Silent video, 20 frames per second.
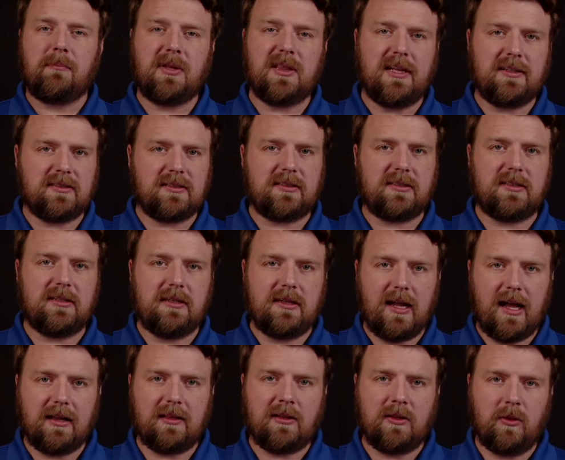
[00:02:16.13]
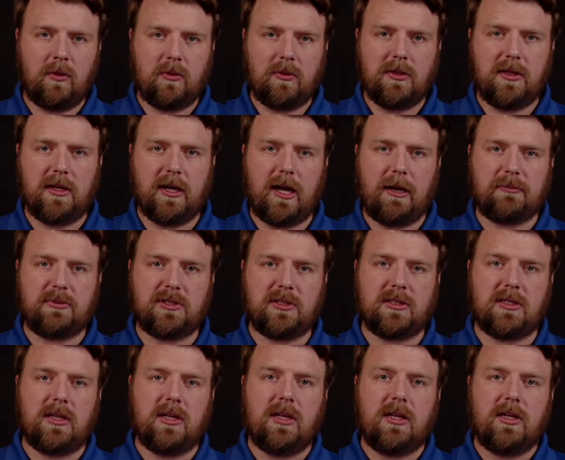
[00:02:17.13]
But that's not the only
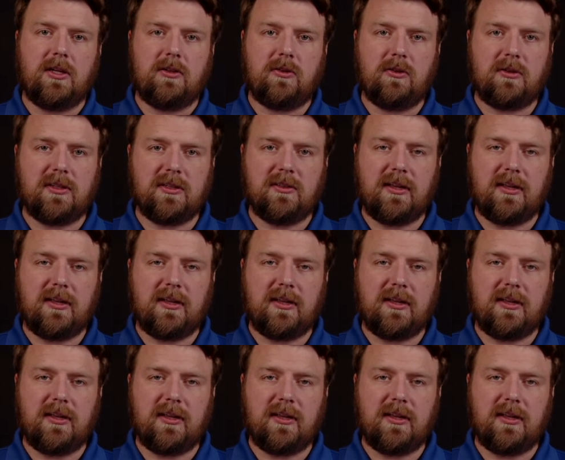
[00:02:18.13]
option. You can